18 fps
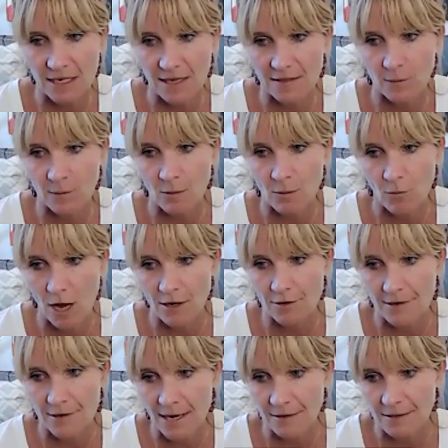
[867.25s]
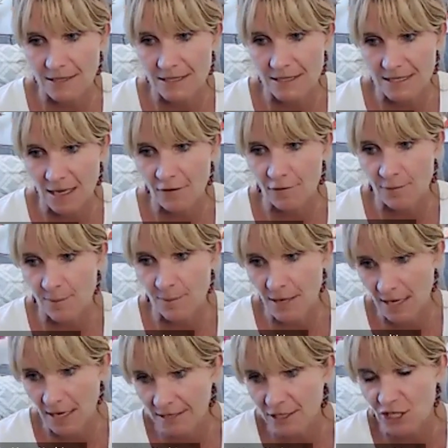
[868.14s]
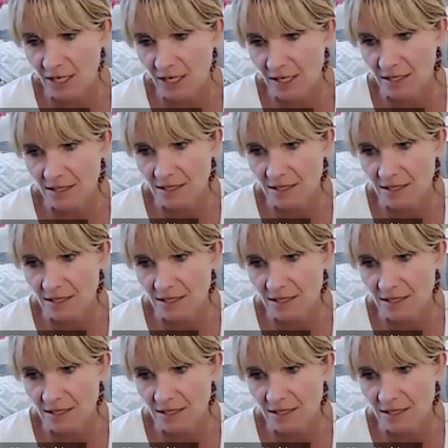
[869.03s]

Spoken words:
and then we walk around self-punishing.